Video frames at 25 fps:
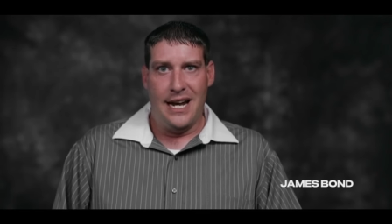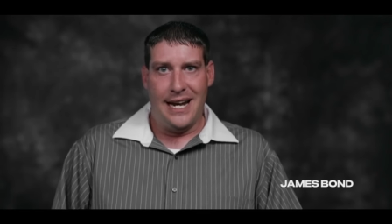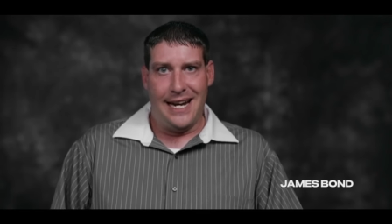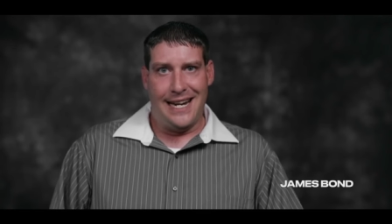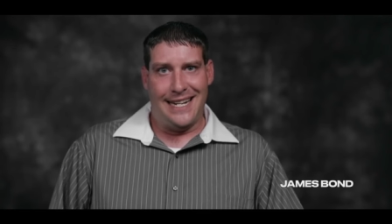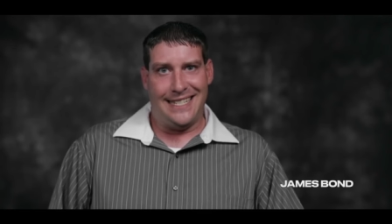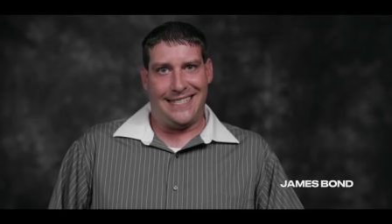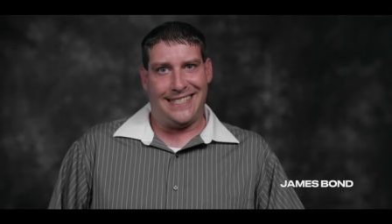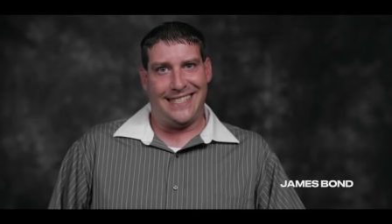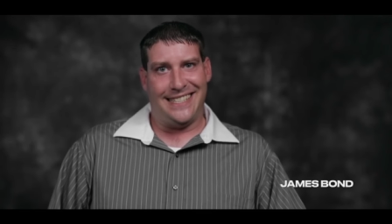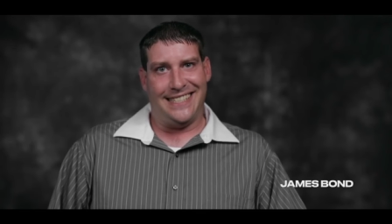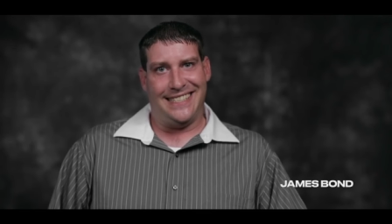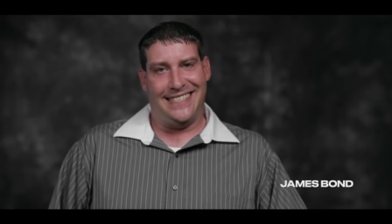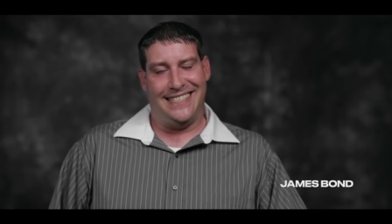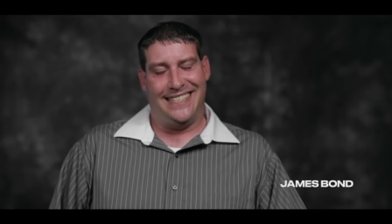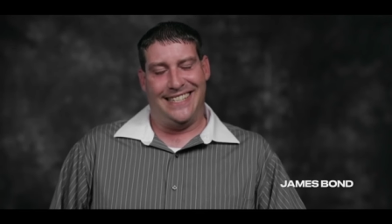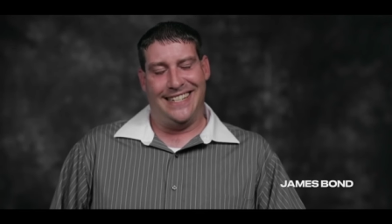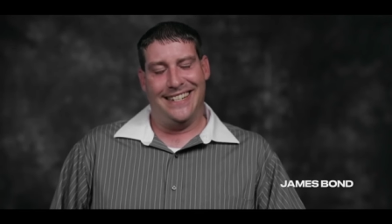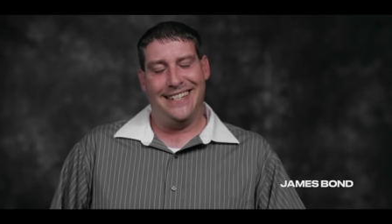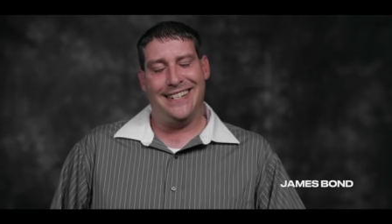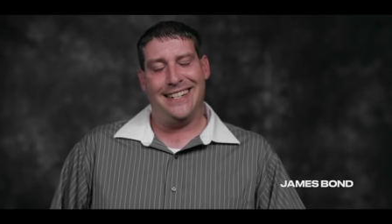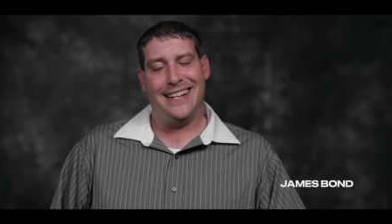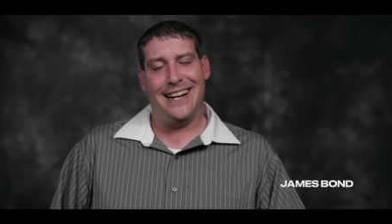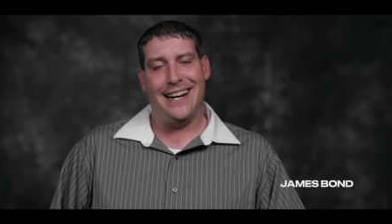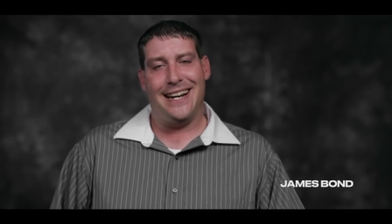it's a
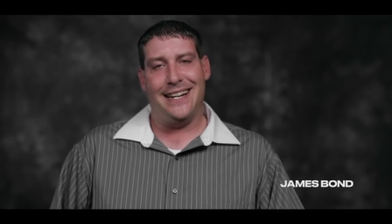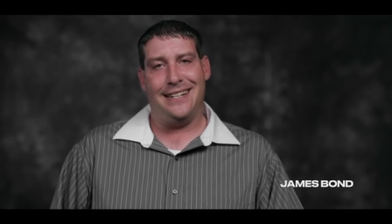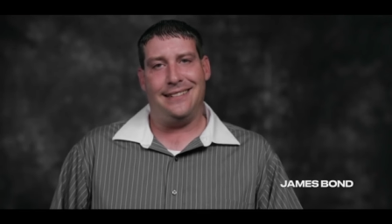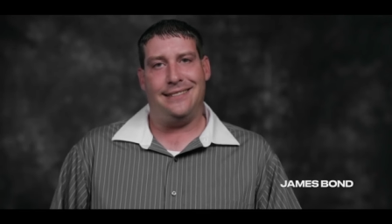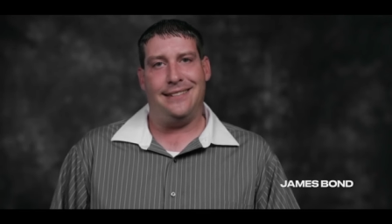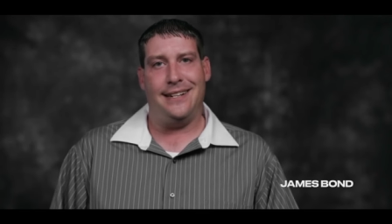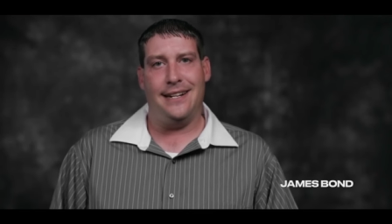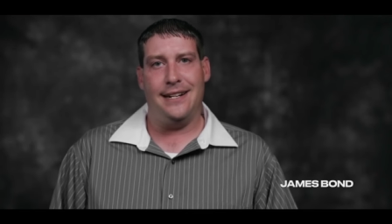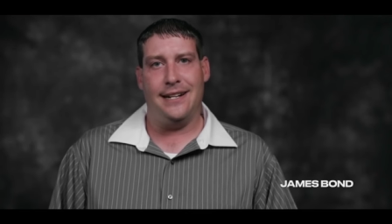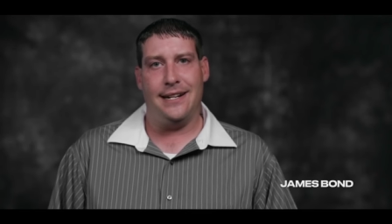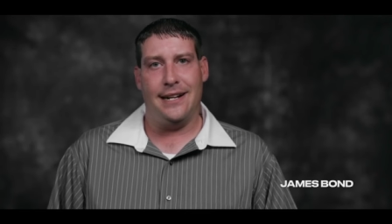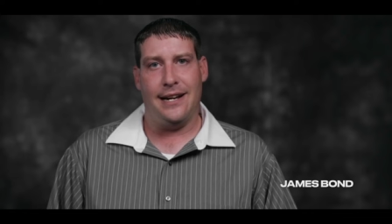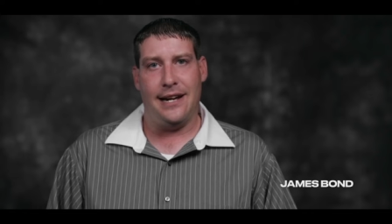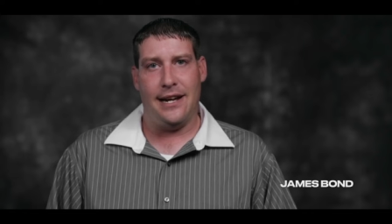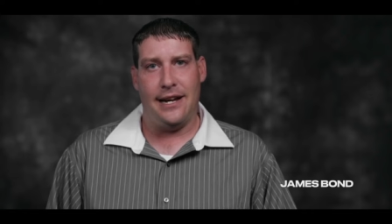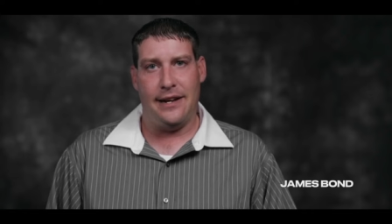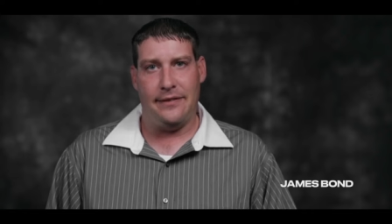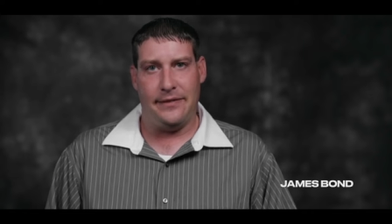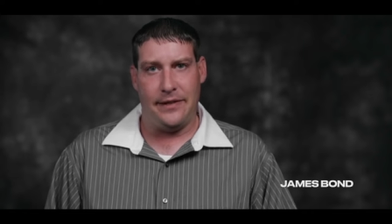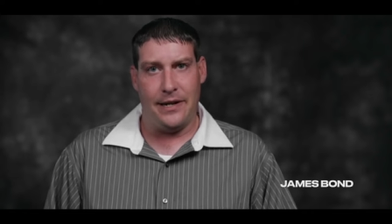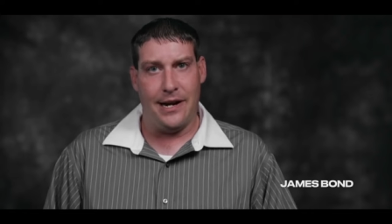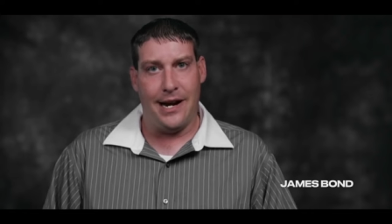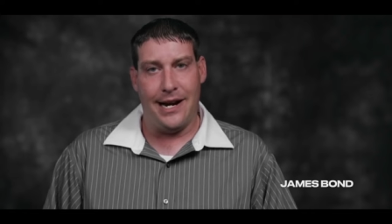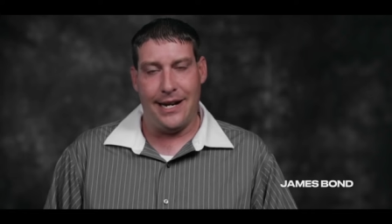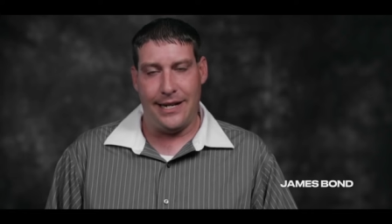good idea to
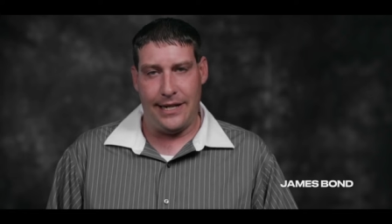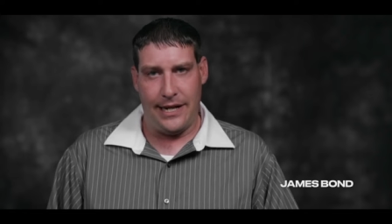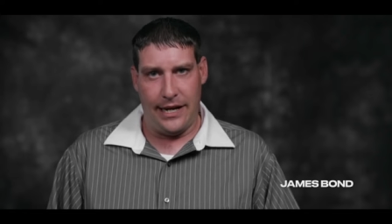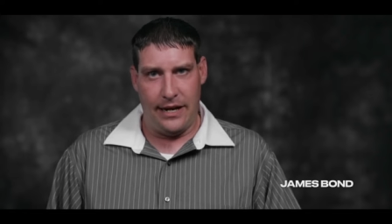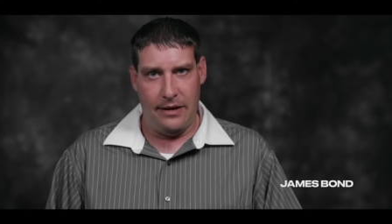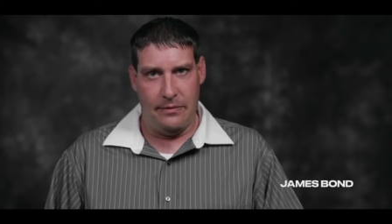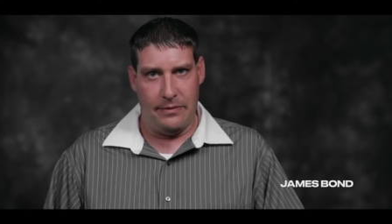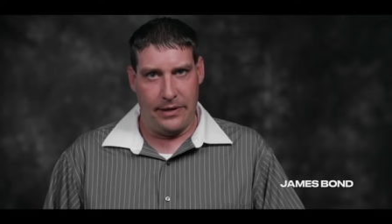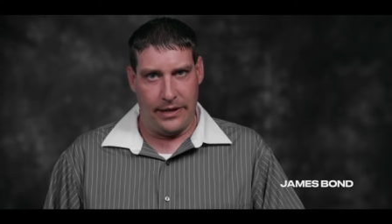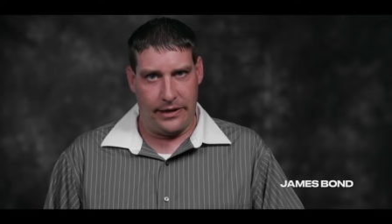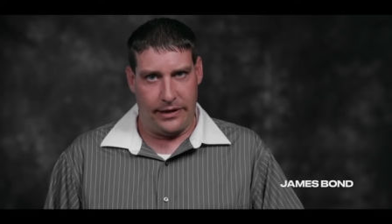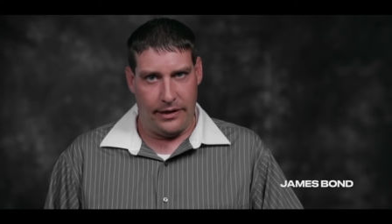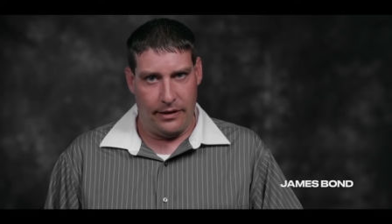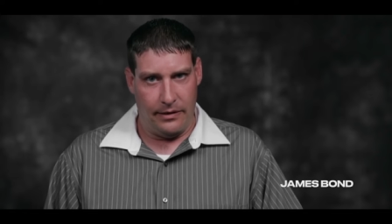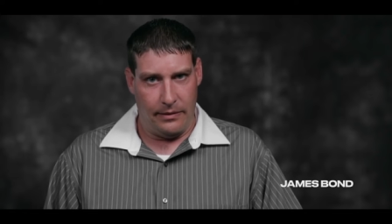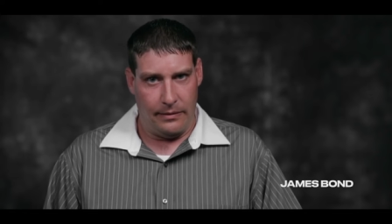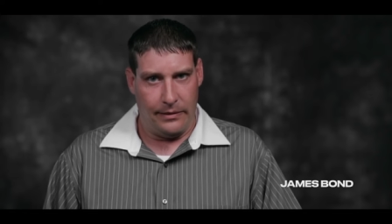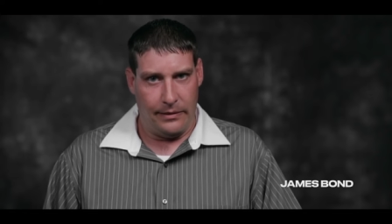have your ID with you.